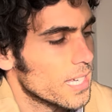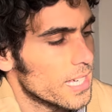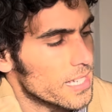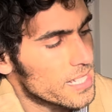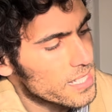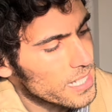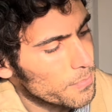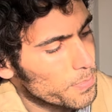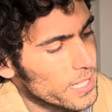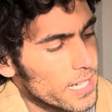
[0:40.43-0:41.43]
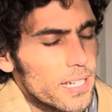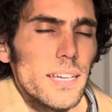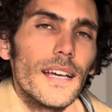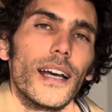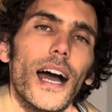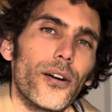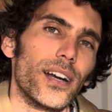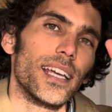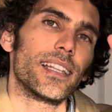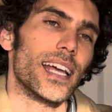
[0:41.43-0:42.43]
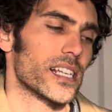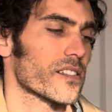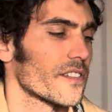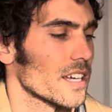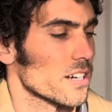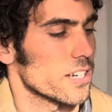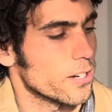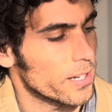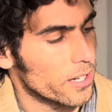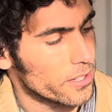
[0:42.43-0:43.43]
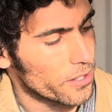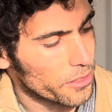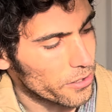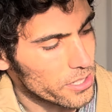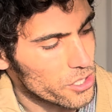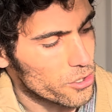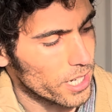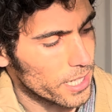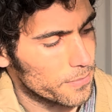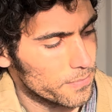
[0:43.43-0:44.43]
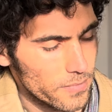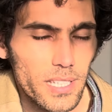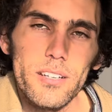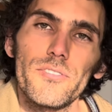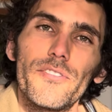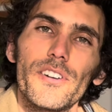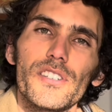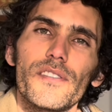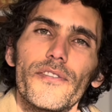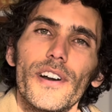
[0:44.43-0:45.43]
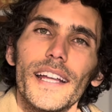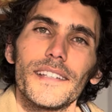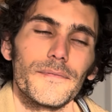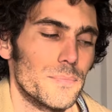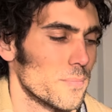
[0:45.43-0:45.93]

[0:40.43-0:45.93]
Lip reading: it's simply our index finger going on the 3rd string, 1st fret,